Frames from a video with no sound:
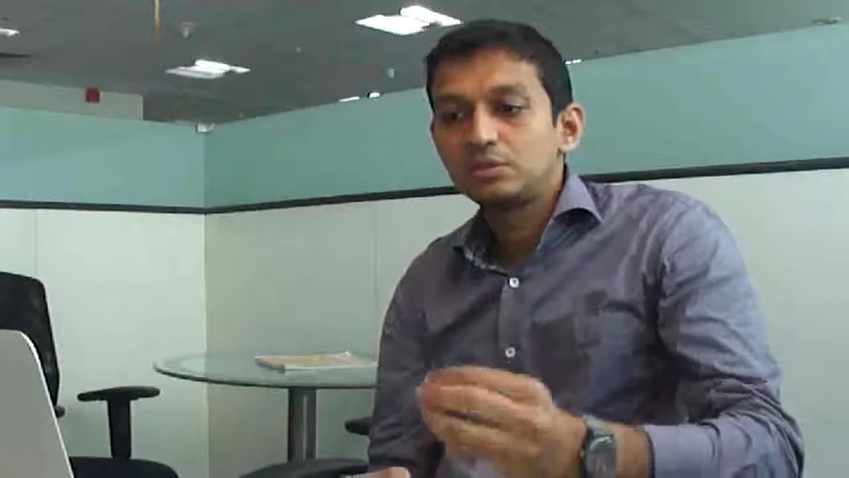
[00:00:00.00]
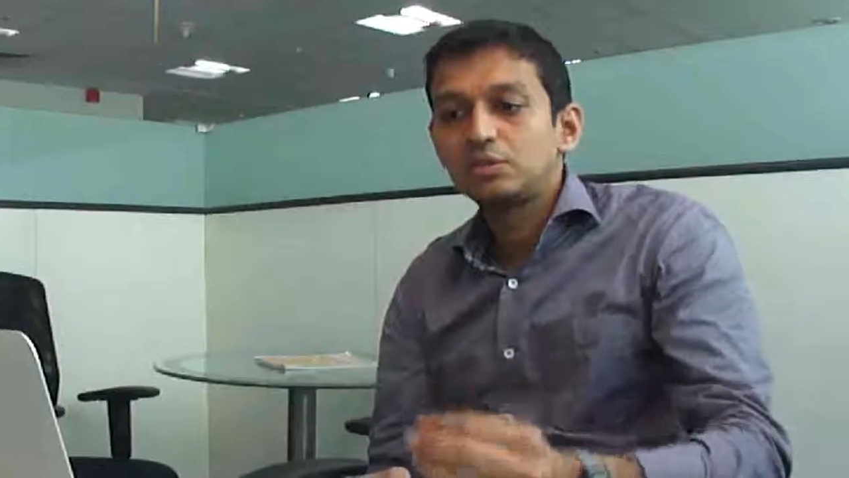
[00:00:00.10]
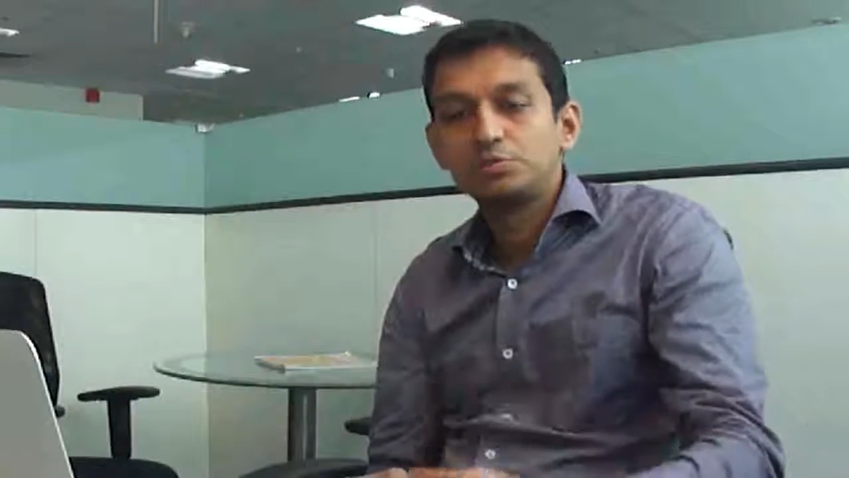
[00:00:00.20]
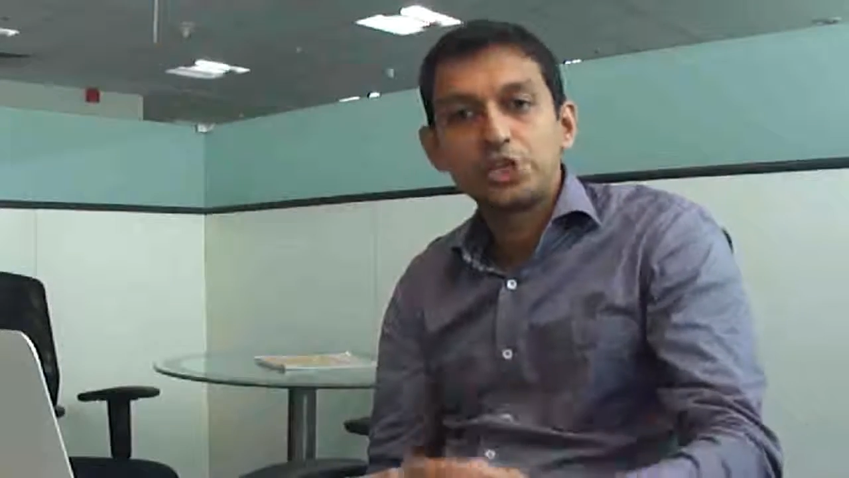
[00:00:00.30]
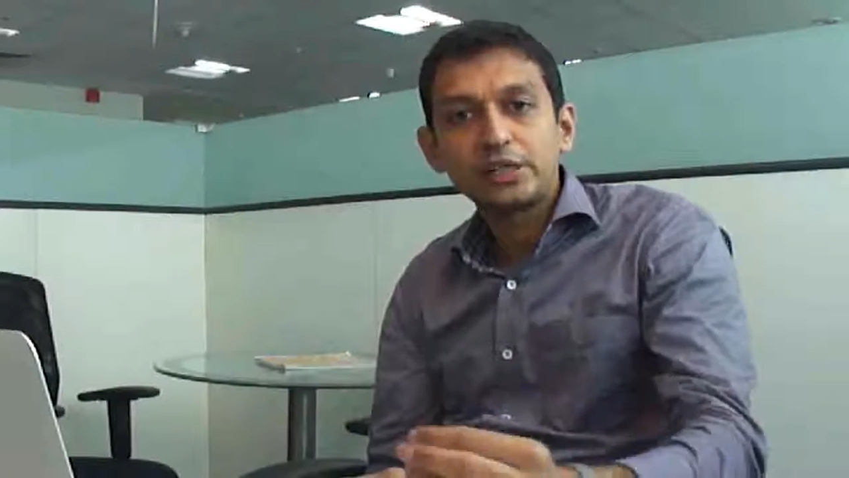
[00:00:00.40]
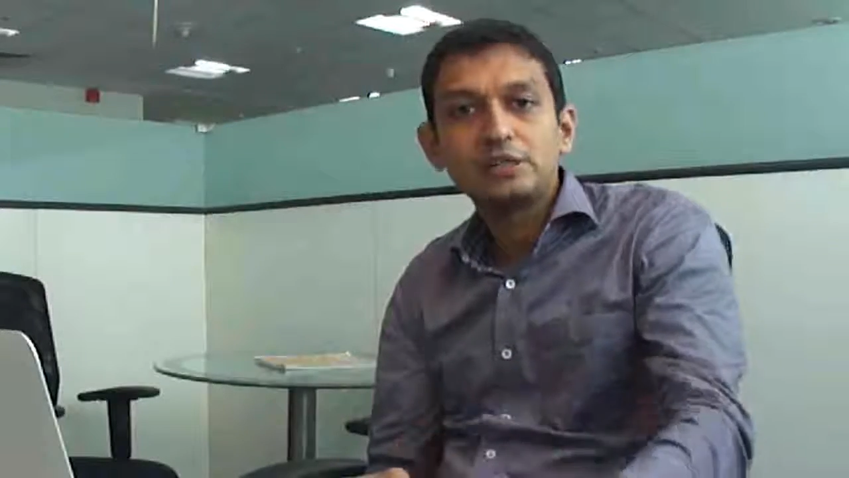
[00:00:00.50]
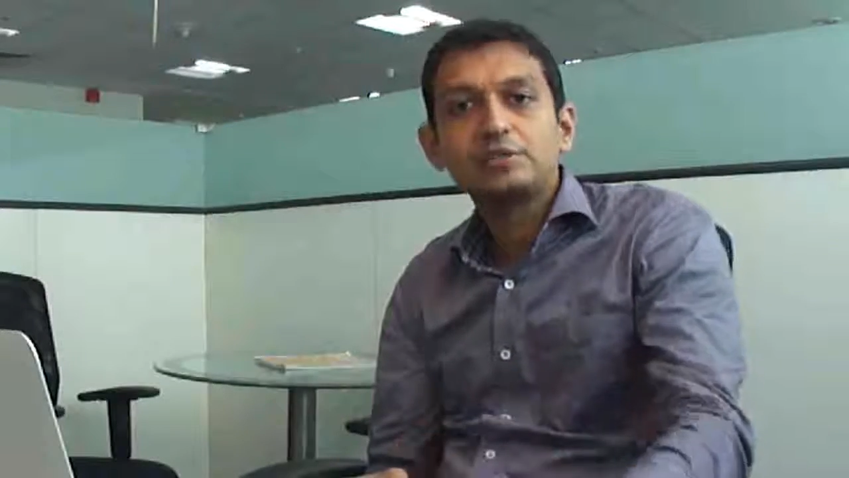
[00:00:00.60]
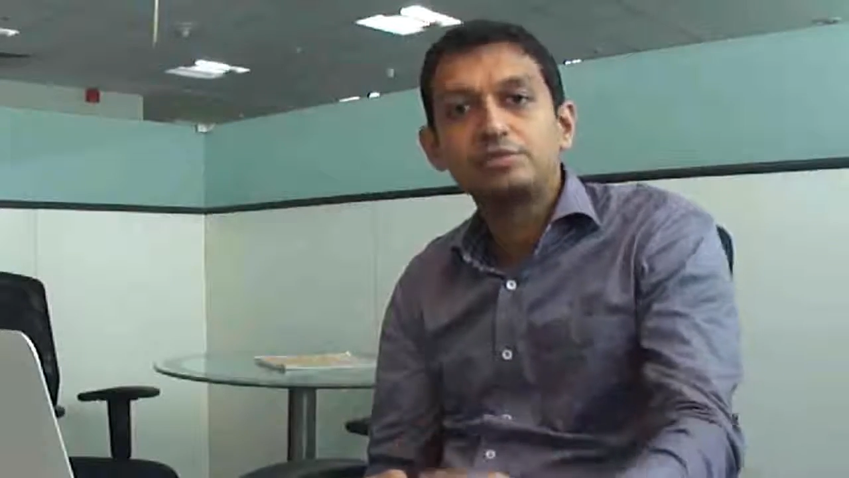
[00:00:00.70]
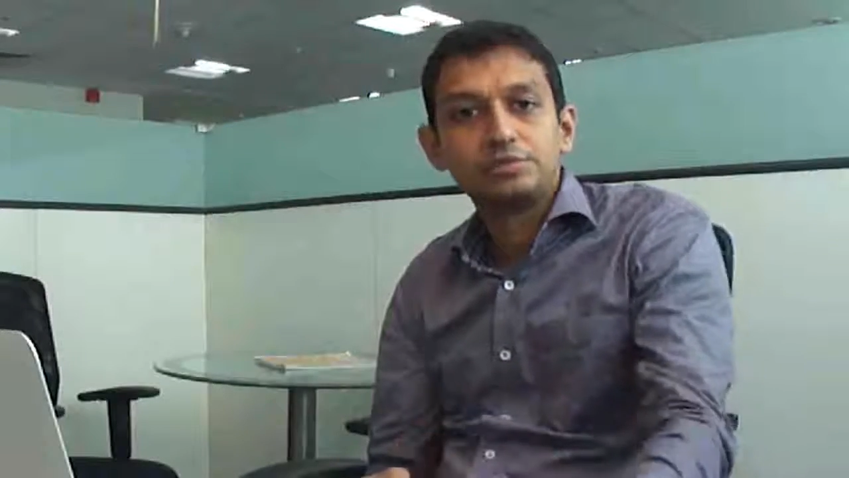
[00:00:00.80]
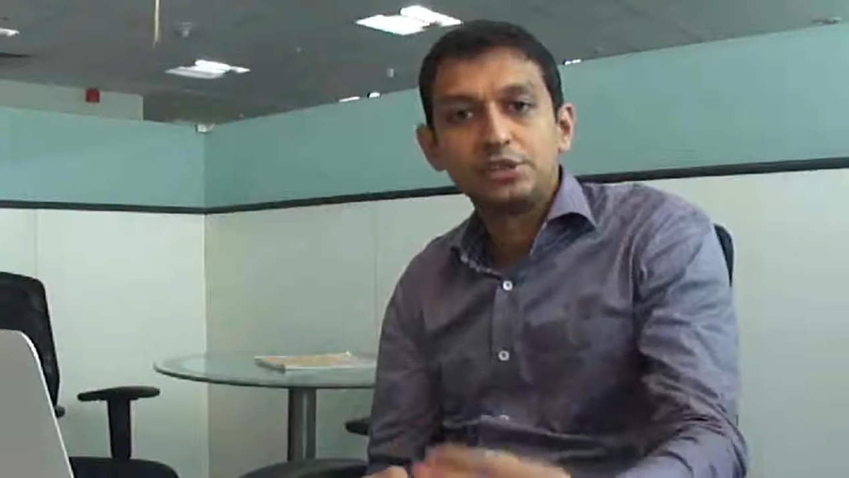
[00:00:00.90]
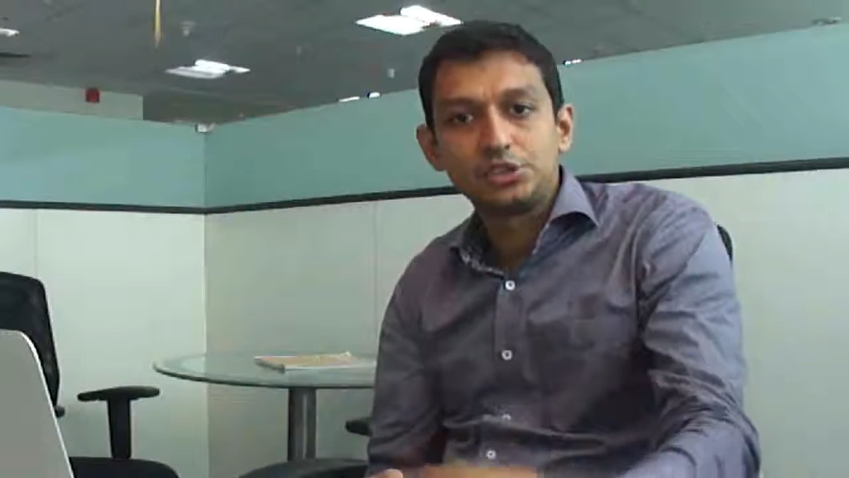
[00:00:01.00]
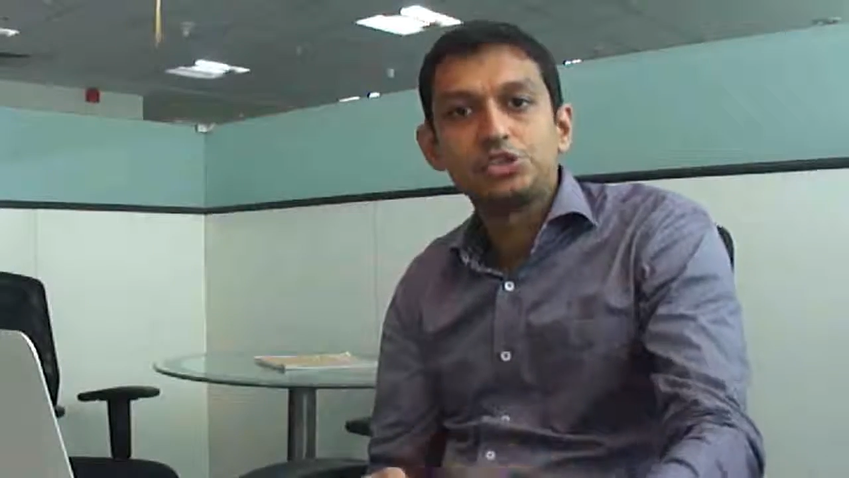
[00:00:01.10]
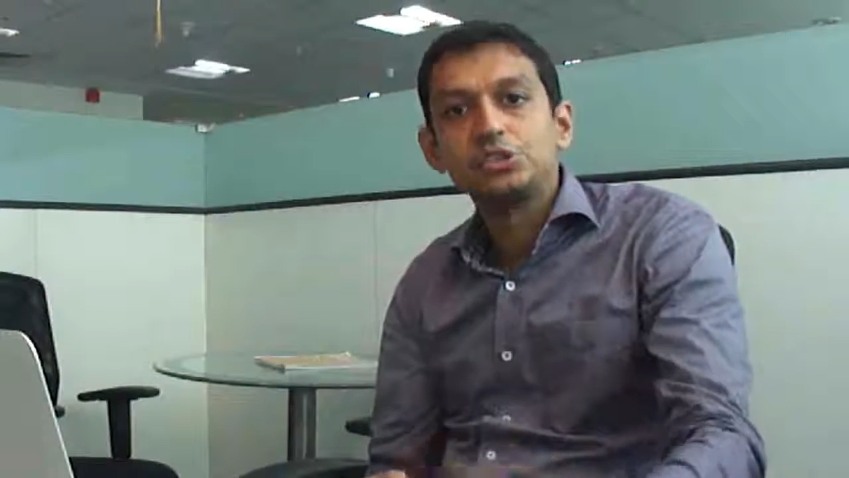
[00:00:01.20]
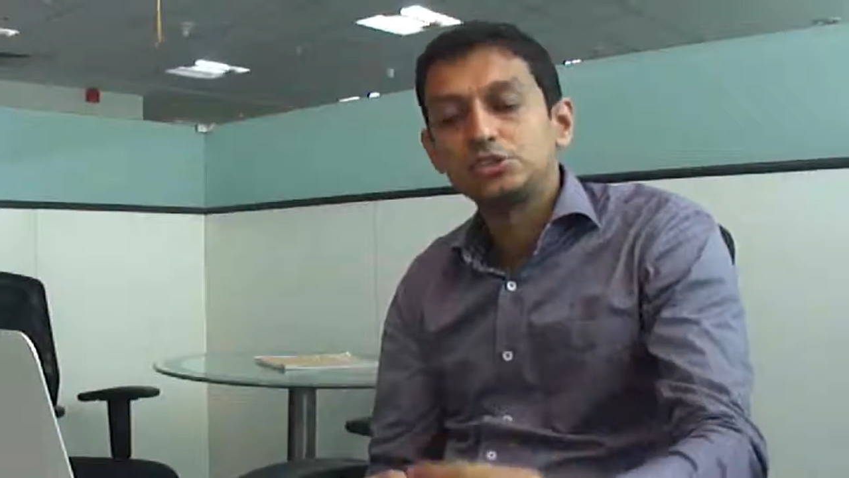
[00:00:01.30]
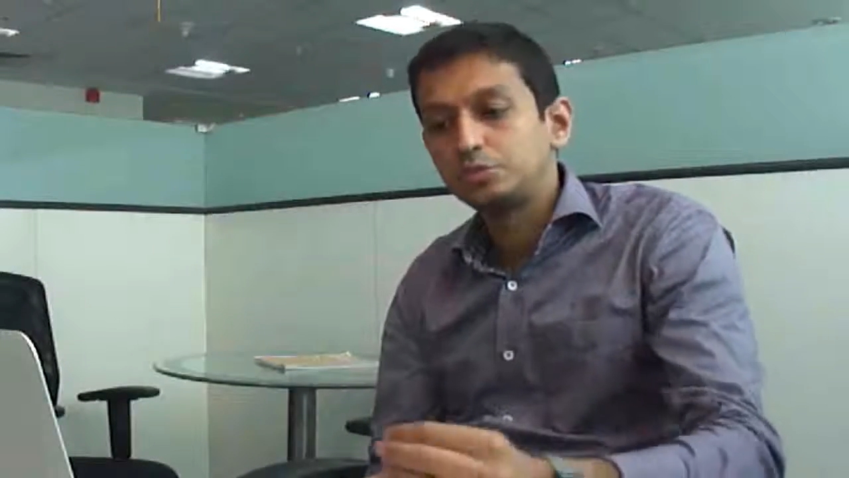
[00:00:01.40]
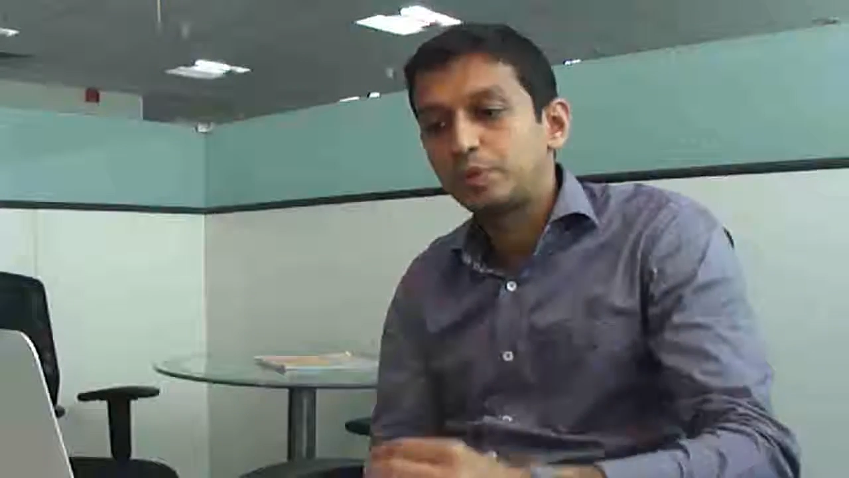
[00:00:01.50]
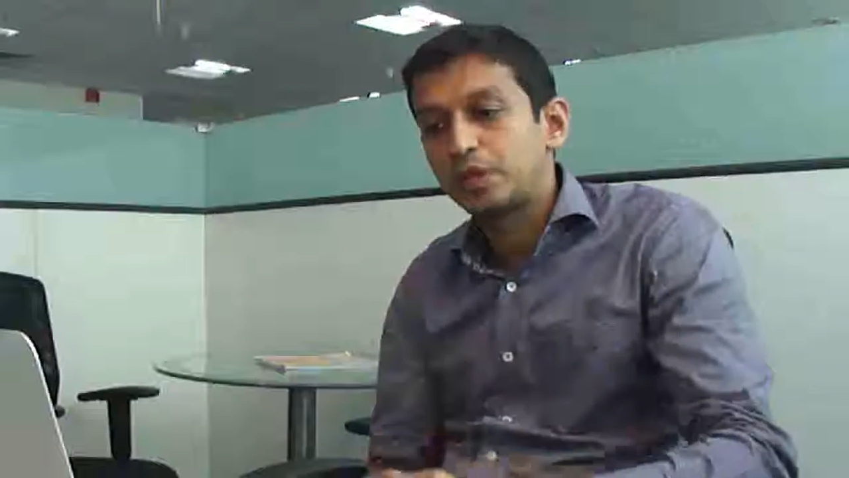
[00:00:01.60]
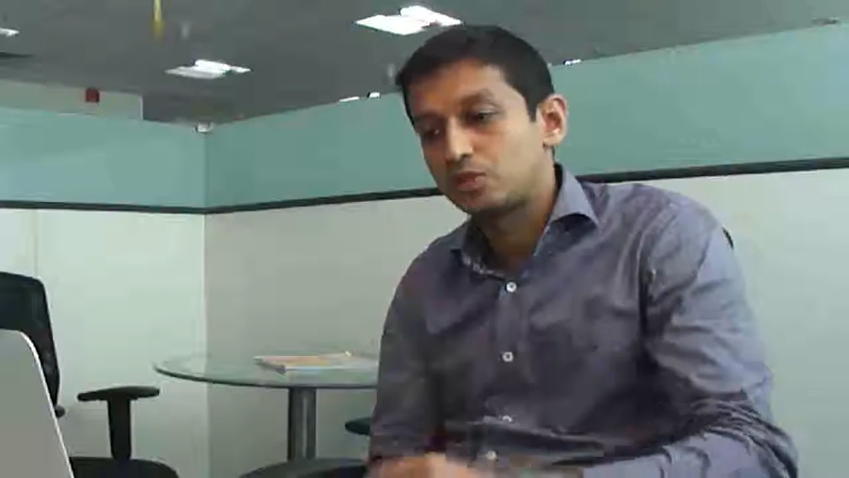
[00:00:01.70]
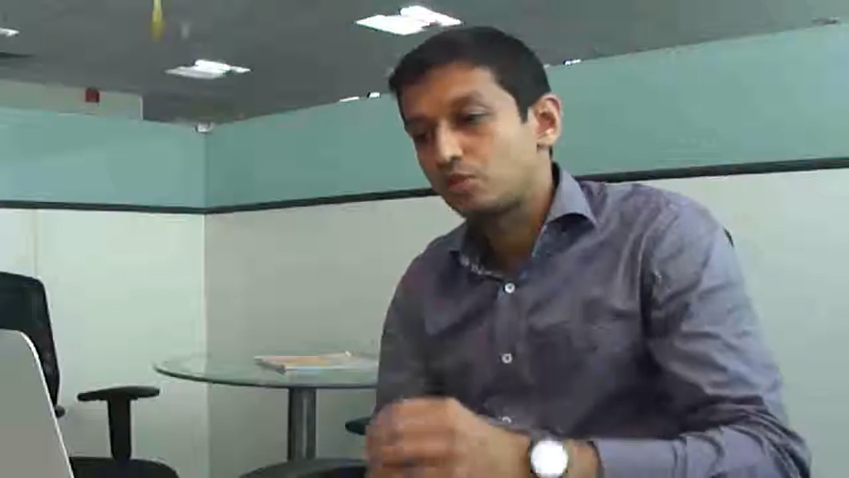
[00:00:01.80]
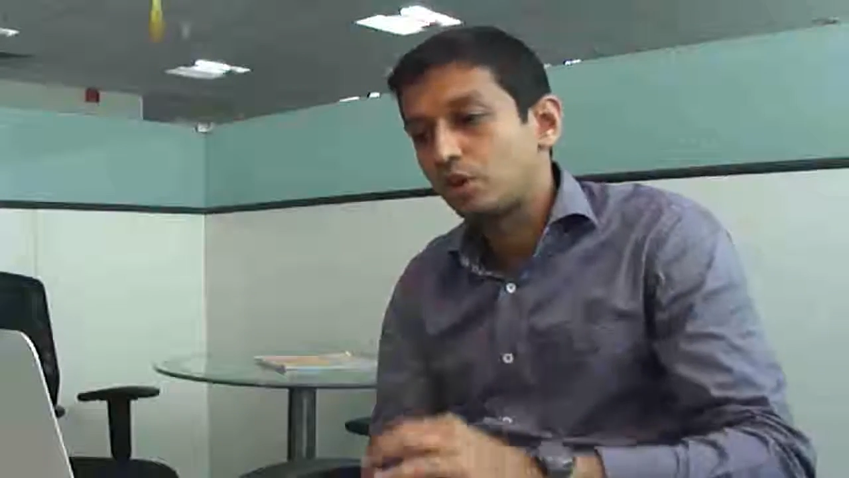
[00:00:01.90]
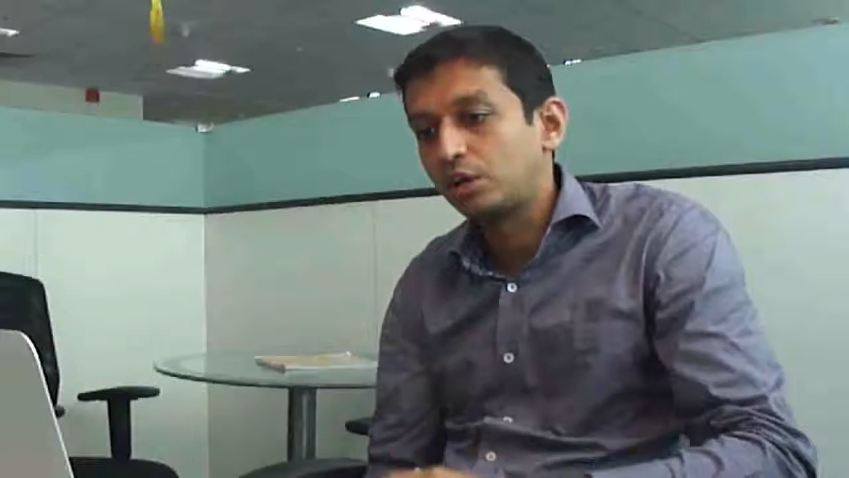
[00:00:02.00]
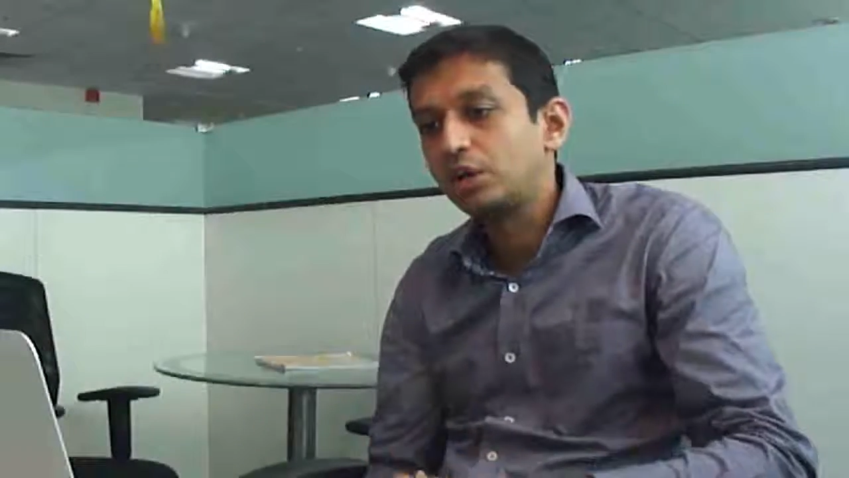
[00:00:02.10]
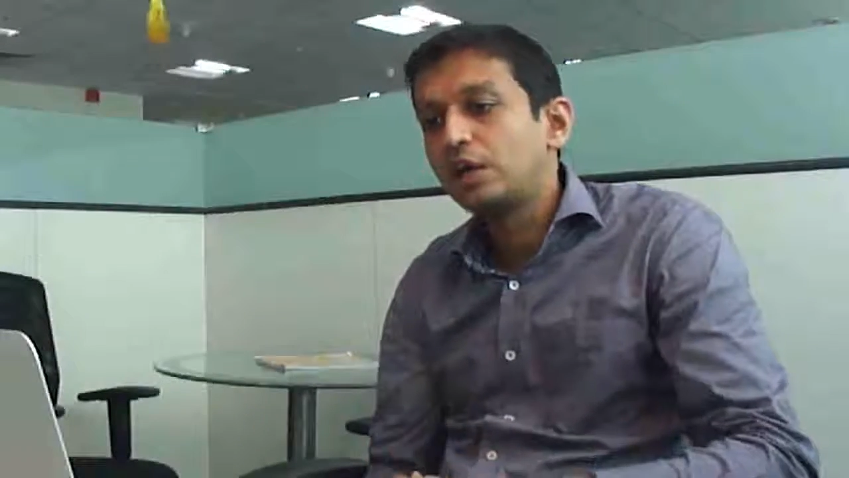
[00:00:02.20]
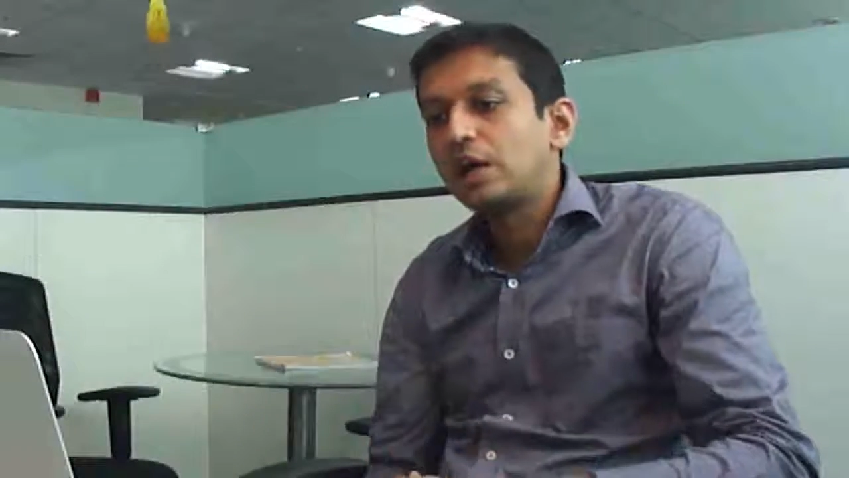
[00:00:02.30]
objective decisions based on,